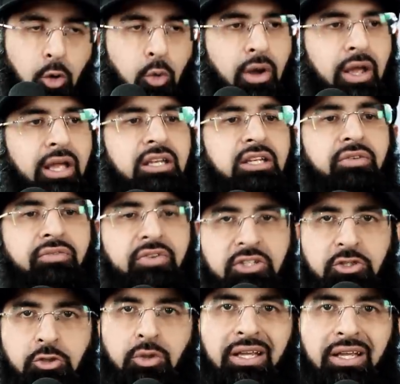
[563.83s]
No
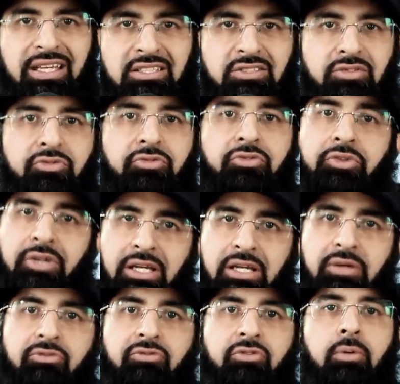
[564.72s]
individual is
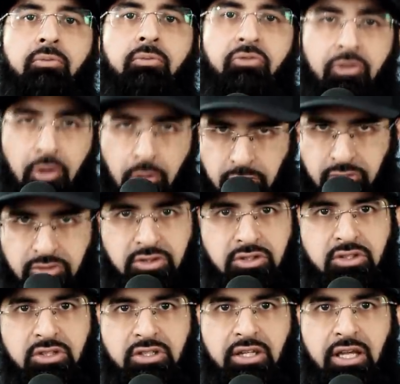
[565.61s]
free from
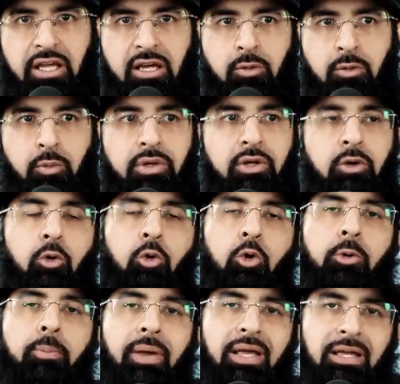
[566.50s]
fault. Yeah, we
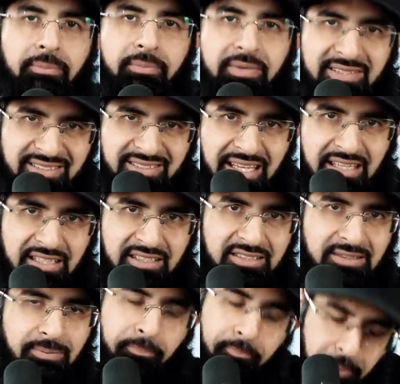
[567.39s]
all make
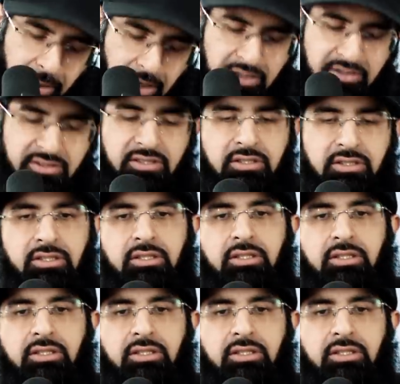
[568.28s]
mistakes, but